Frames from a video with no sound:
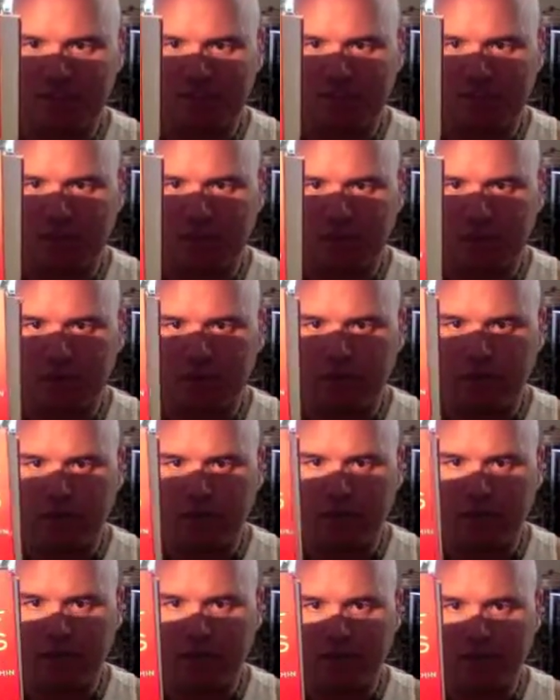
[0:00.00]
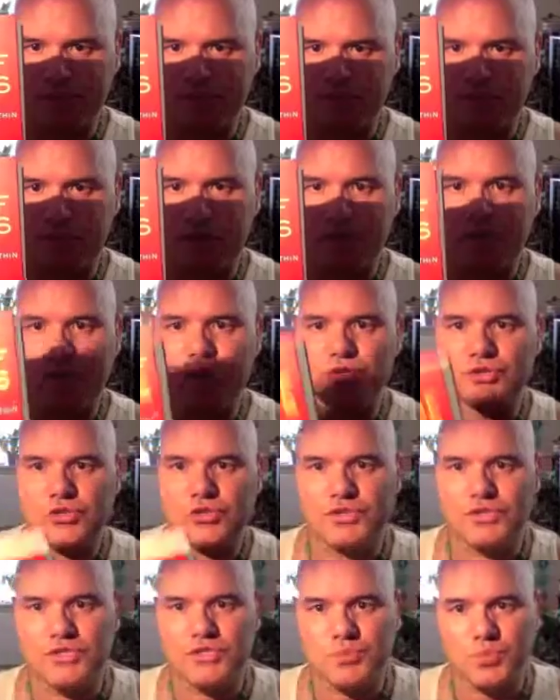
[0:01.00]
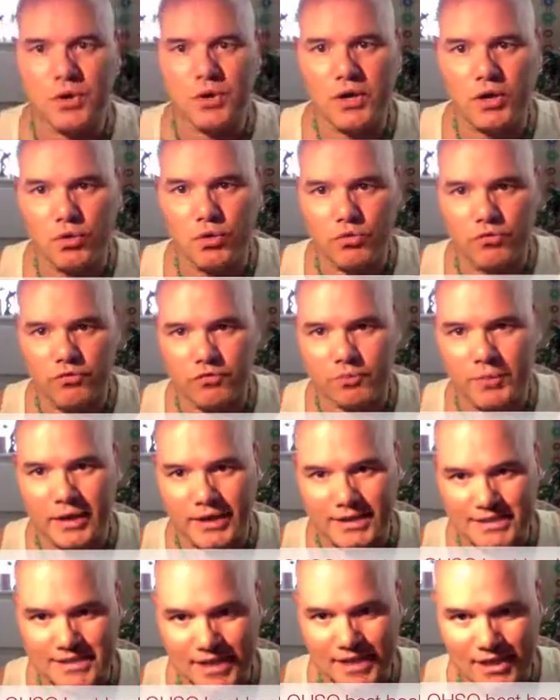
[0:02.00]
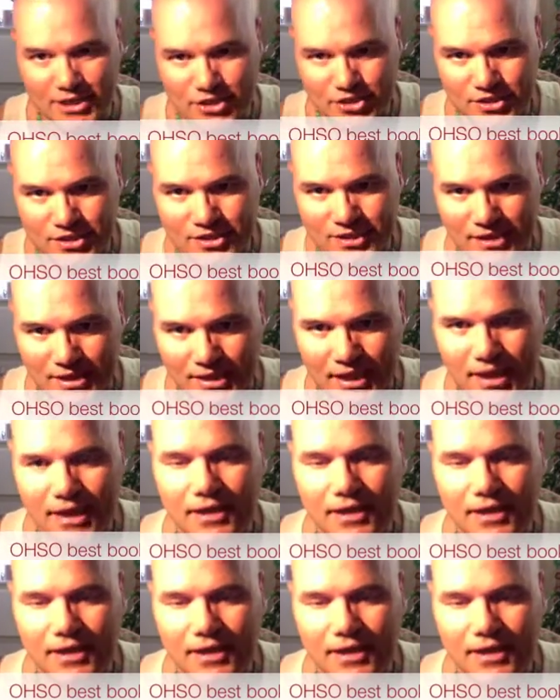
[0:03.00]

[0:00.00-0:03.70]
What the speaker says: Okay, and it's got 112 meditations in there,